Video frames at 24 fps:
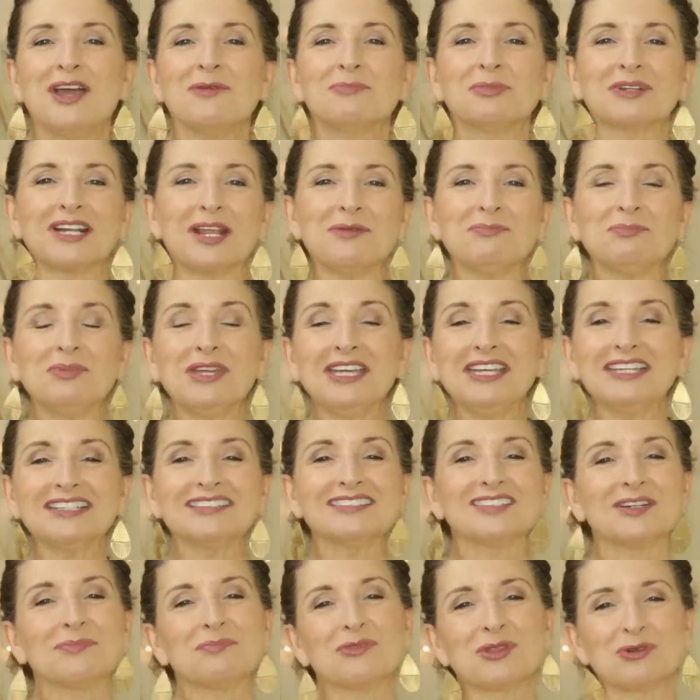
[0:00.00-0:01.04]
but I
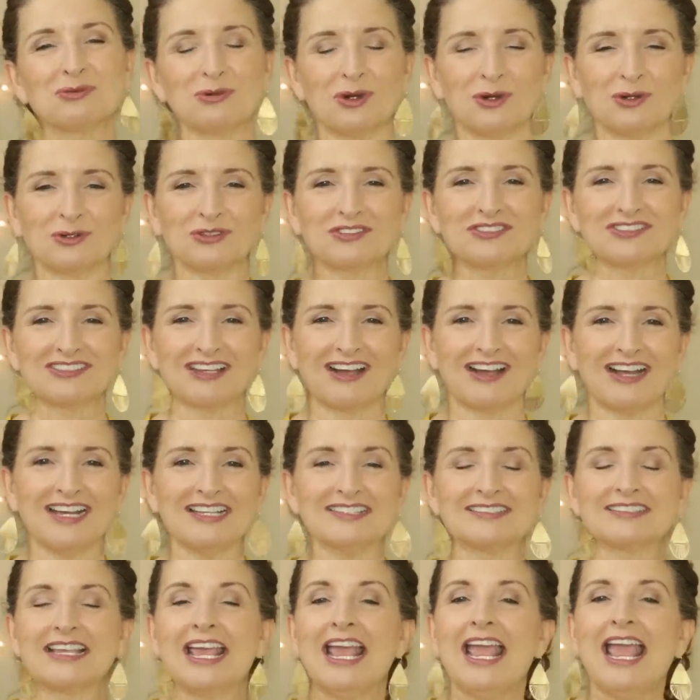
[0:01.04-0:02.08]
picked up the wrong
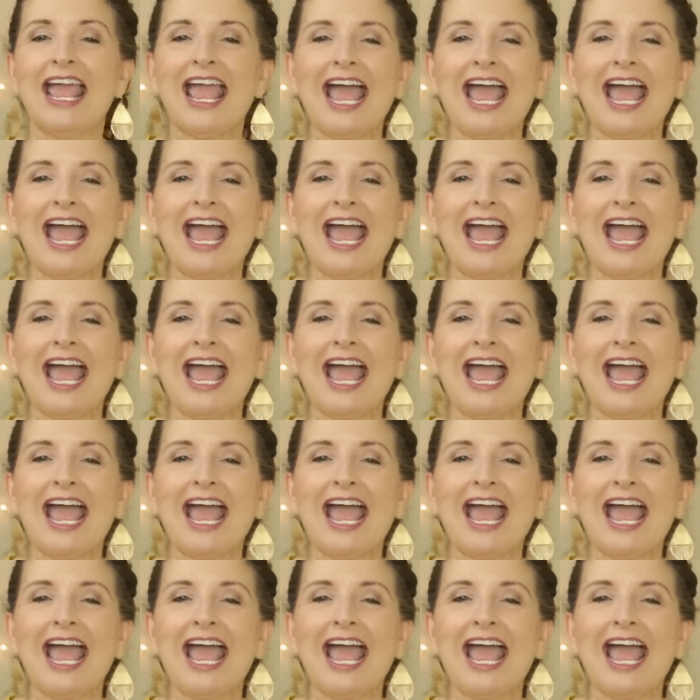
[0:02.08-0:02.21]
size.